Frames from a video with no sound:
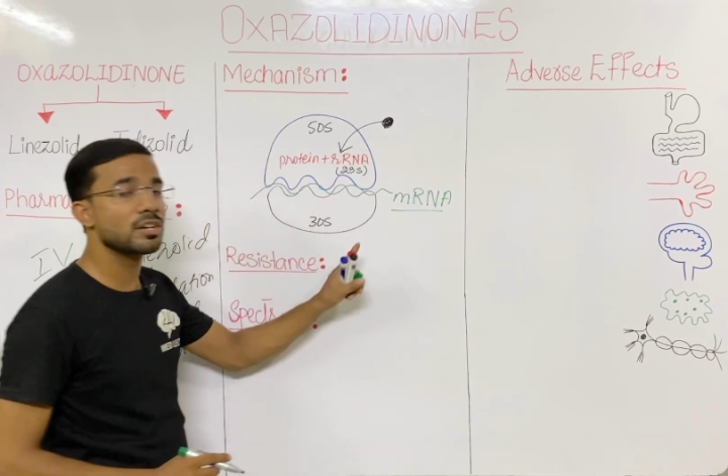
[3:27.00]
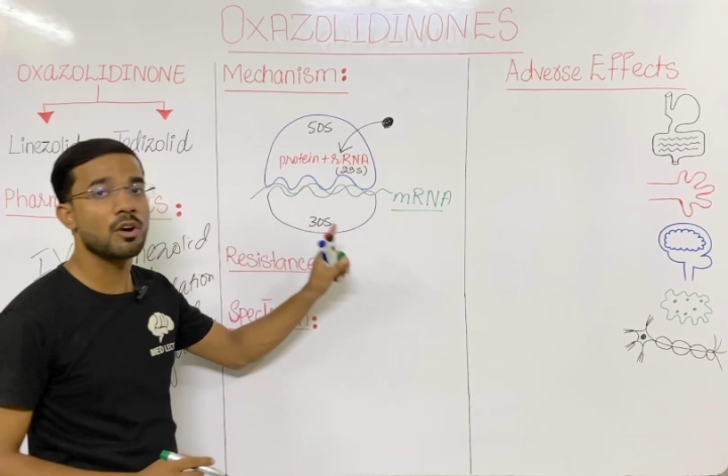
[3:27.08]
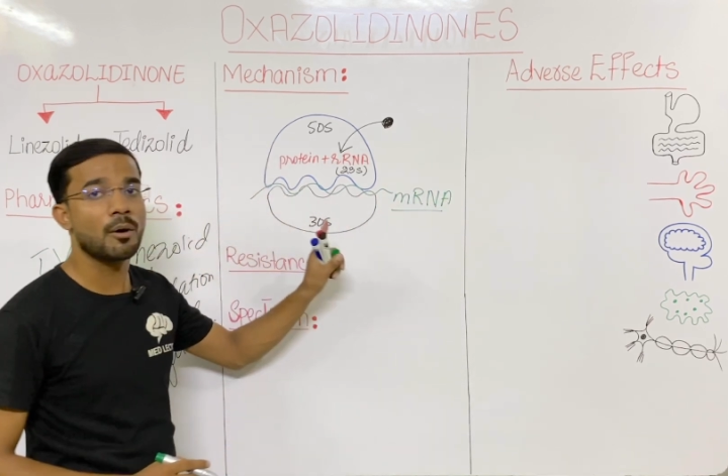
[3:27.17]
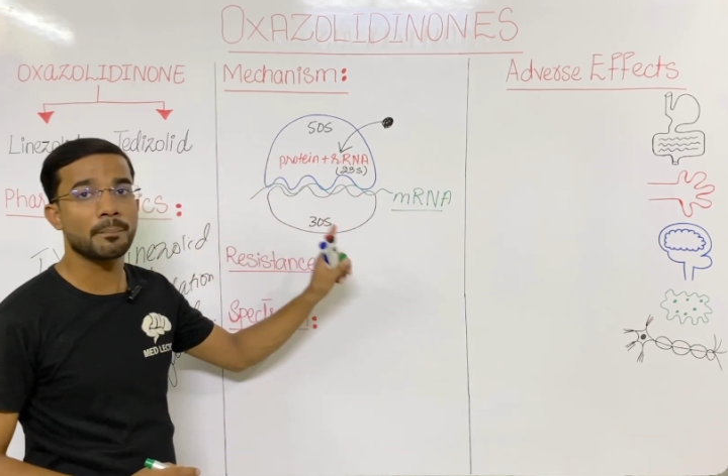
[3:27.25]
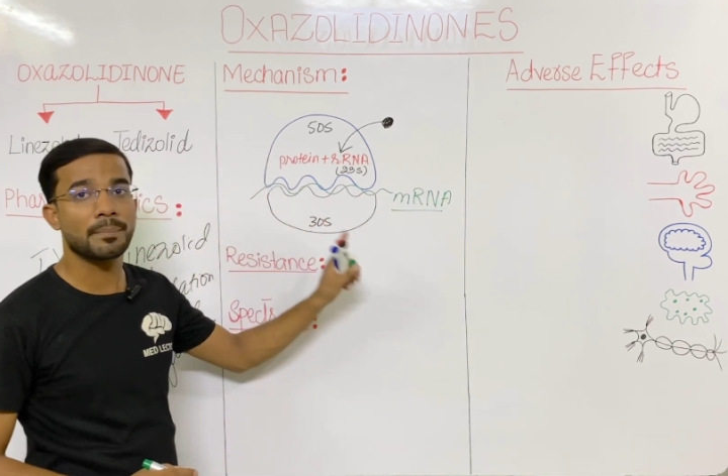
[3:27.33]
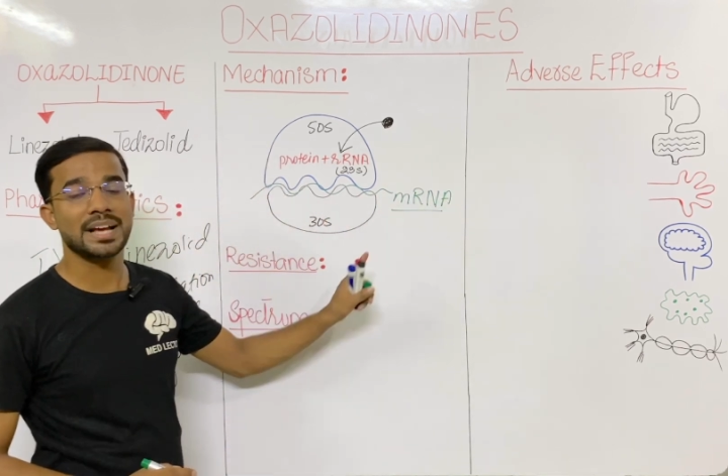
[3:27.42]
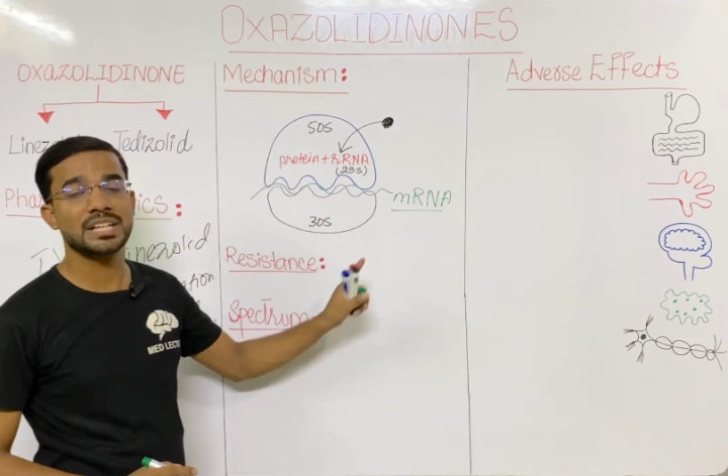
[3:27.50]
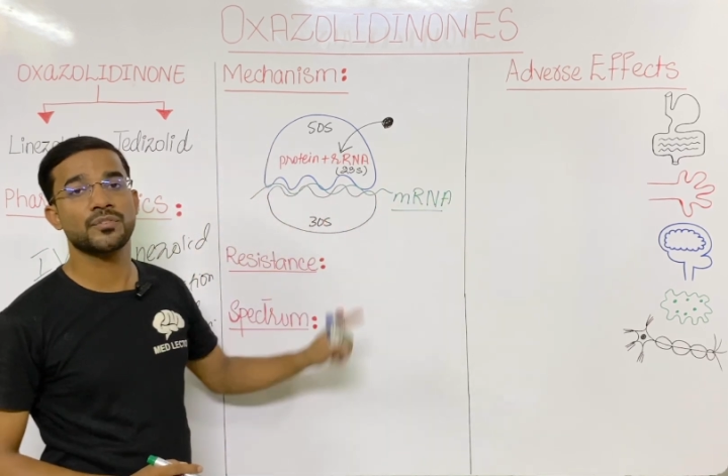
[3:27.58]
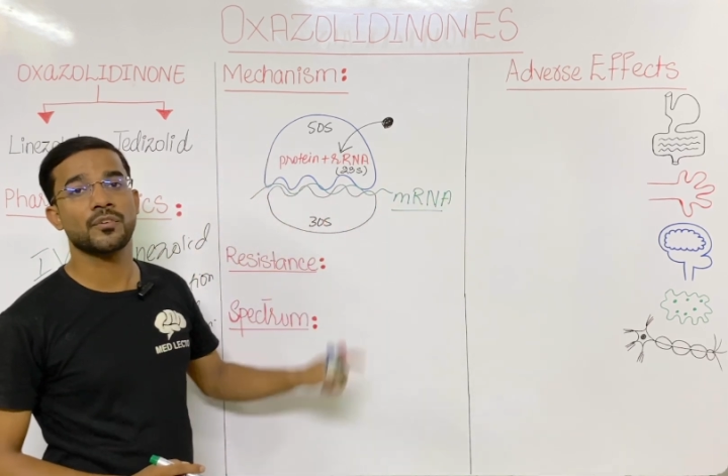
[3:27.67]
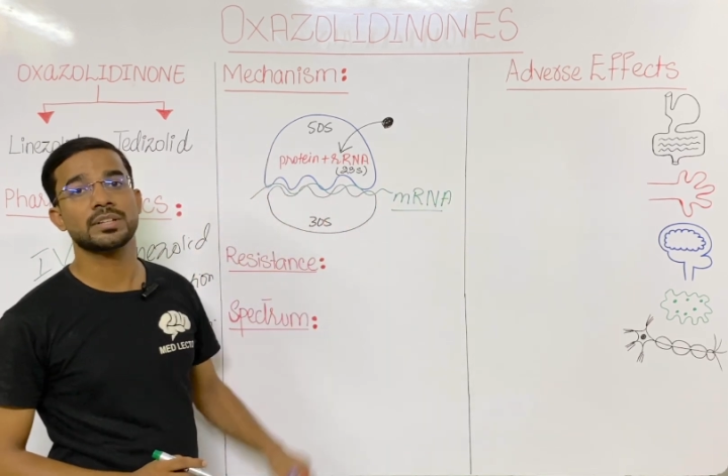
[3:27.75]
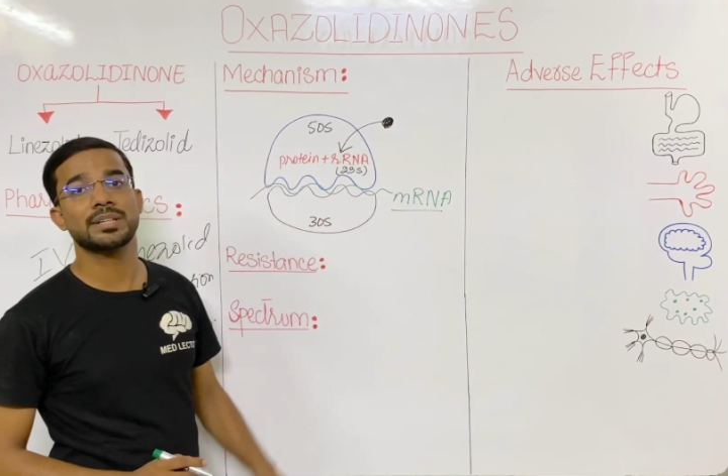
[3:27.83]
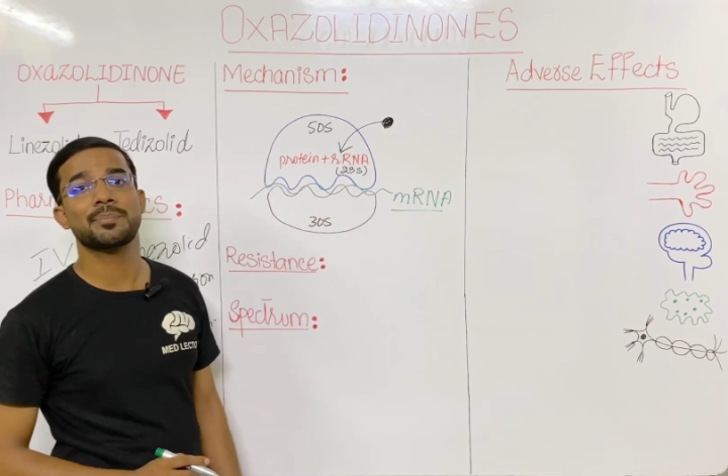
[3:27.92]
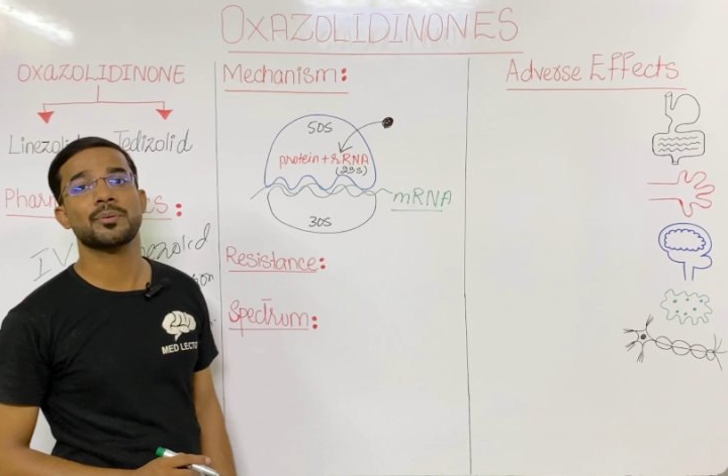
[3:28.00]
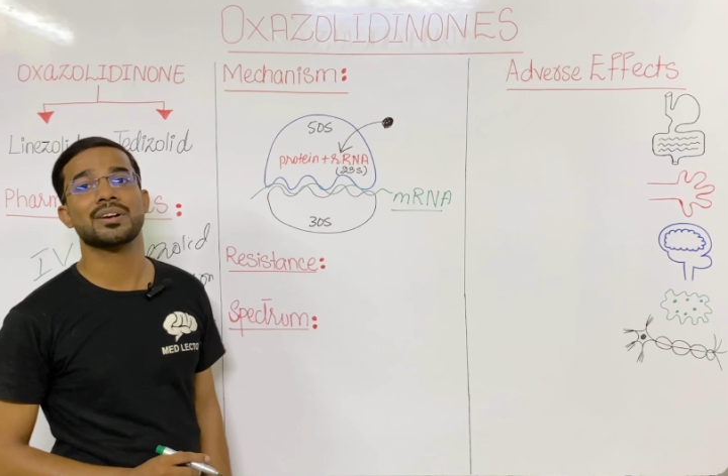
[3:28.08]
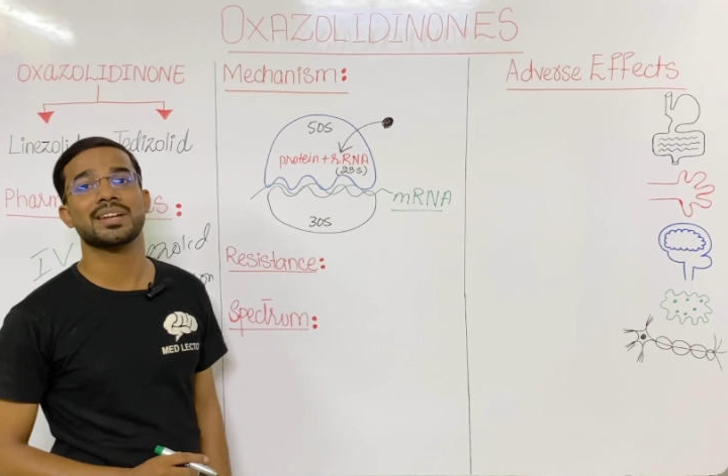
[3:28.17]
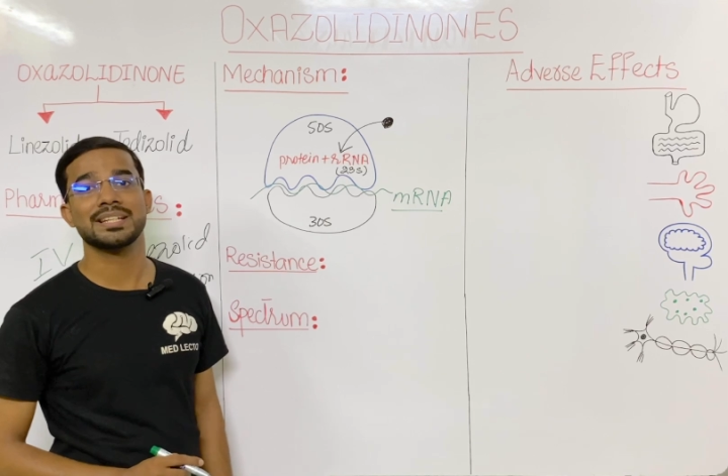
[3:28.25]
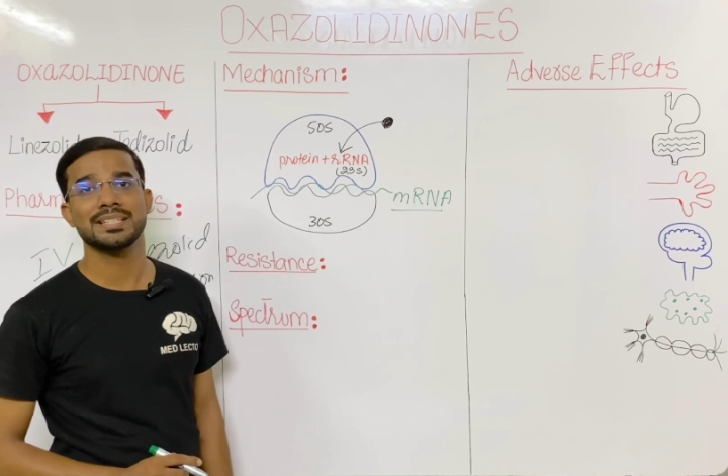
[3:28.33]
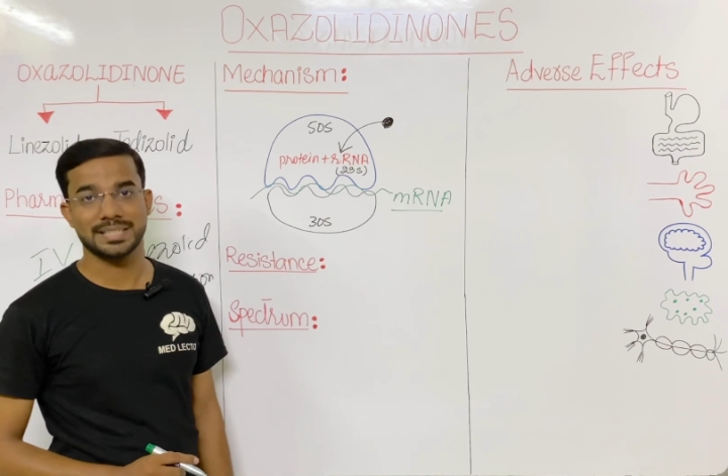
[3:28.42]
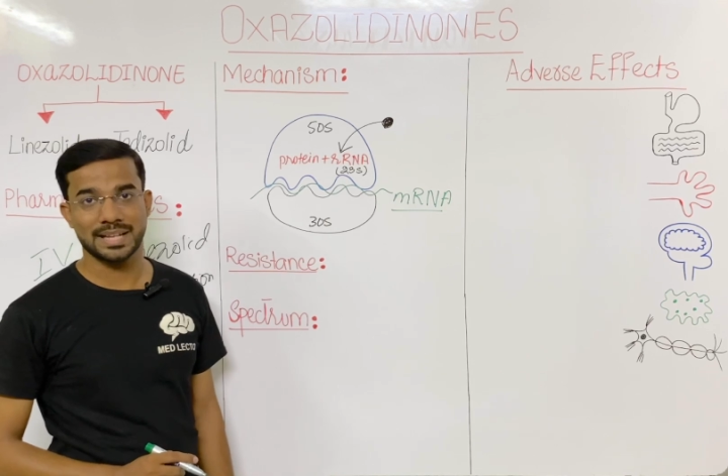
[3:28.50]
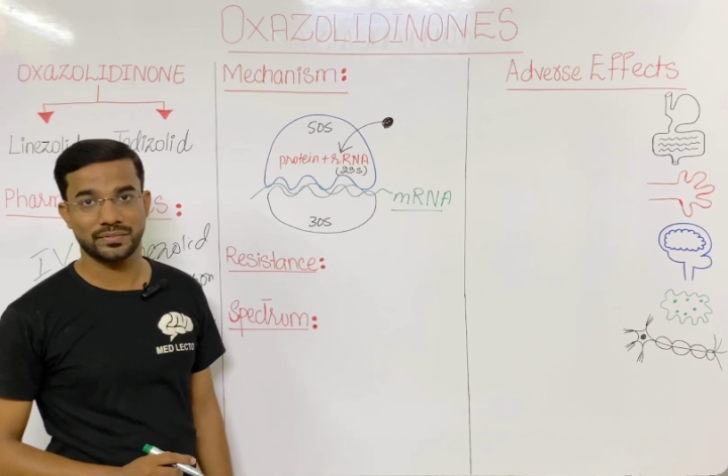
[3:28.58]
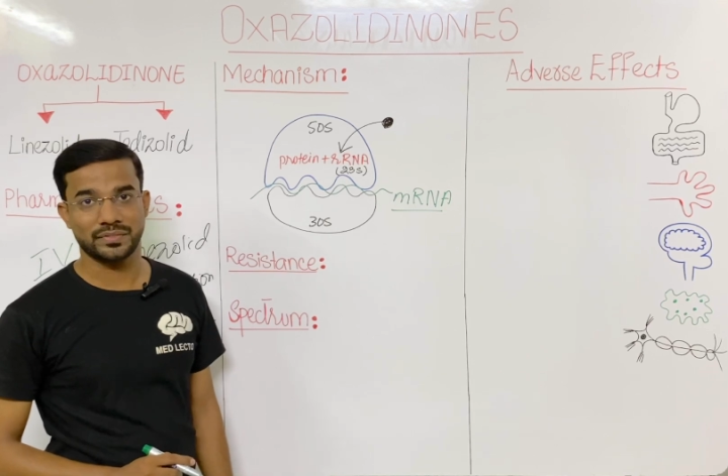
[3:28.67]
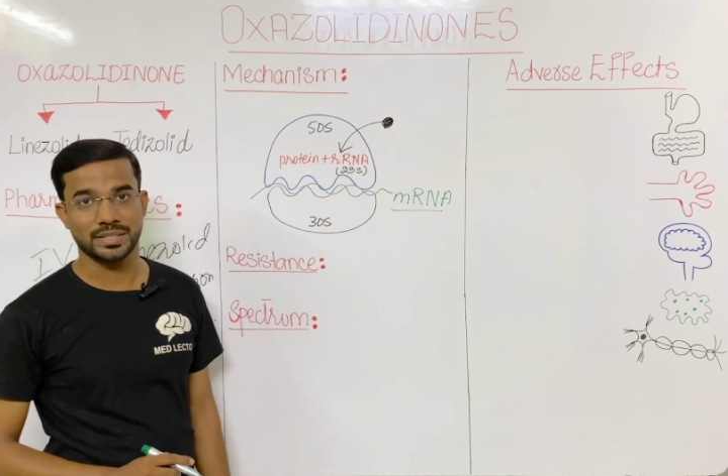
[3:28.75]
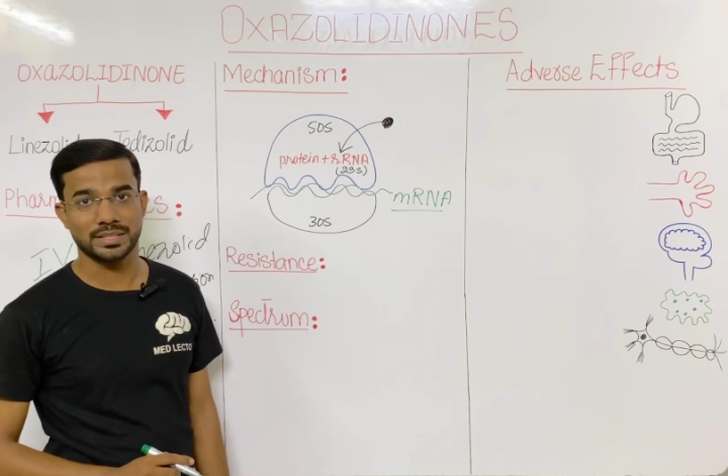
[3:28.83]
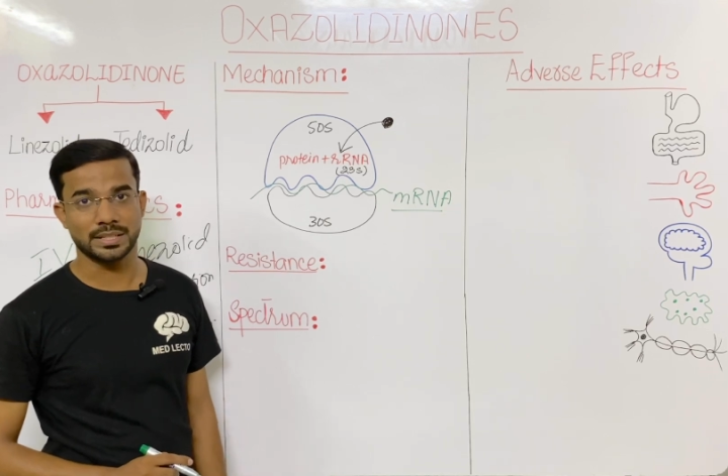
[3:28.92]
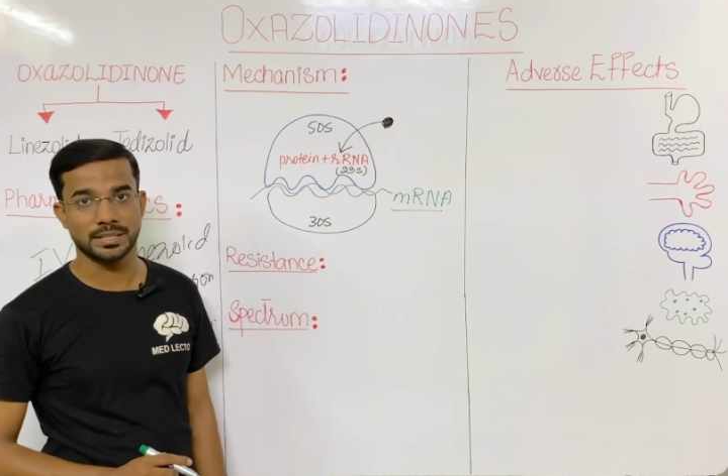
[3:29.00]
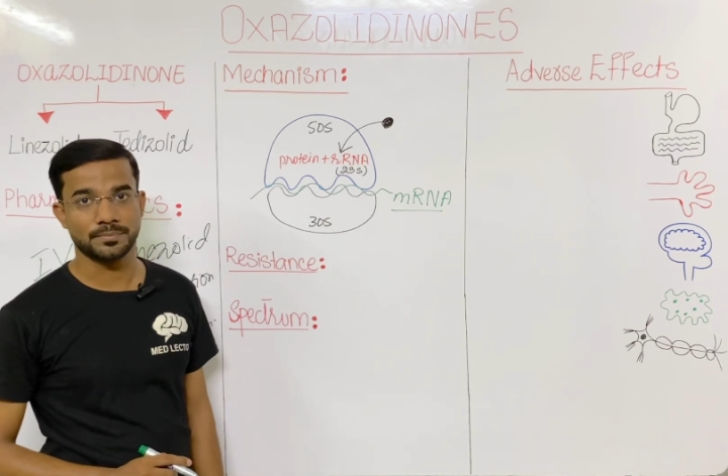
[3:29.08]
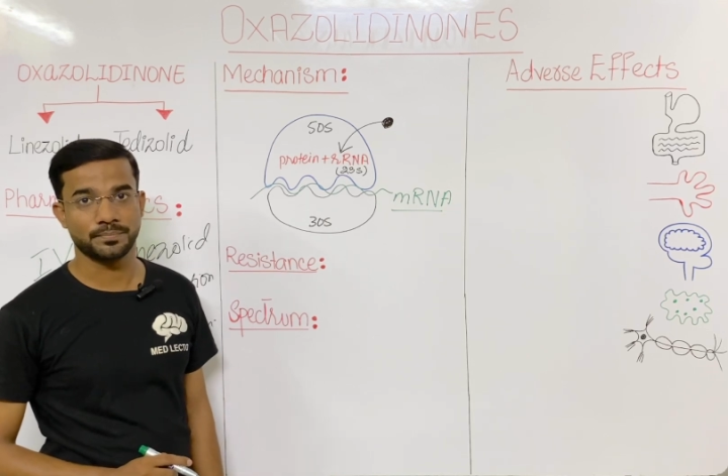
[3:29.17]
complex for the protein synthesis.